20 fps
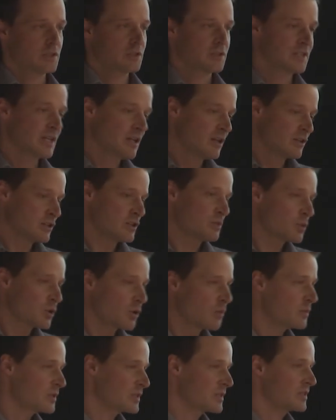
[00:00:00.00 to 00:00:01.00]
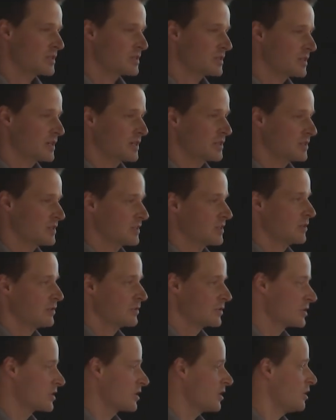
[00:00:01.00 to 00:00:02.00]
dealers' promises that the
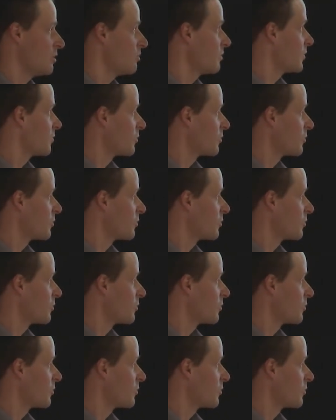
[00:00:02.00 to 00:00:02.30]
stones come